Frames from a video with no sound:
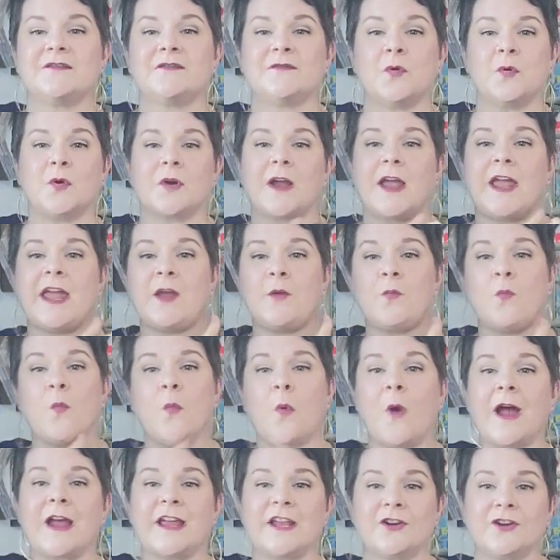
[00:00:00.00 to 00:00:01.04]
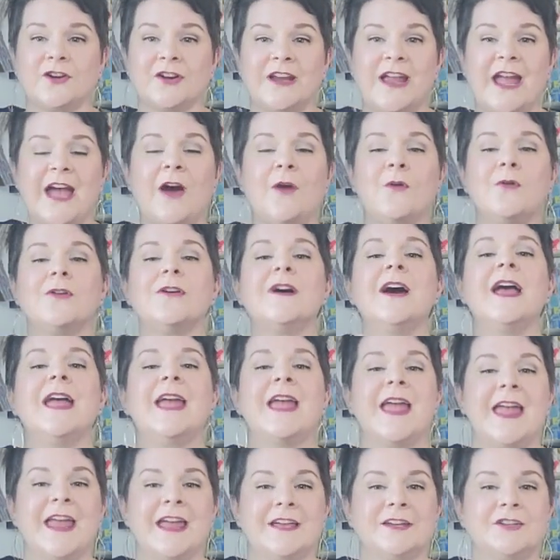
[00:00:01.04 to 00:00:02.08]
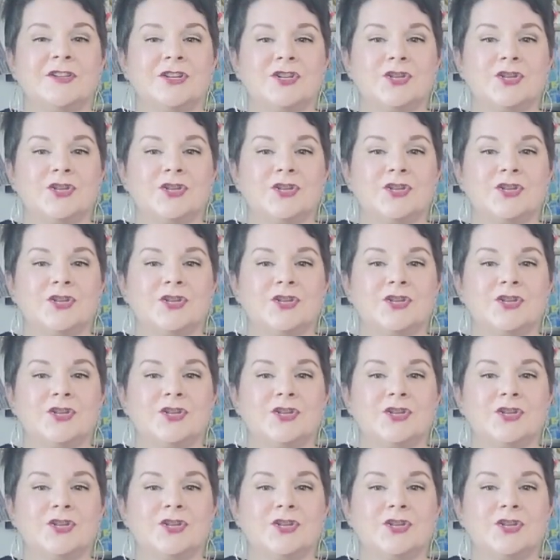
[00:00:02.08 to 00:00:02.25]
for a wider cowl and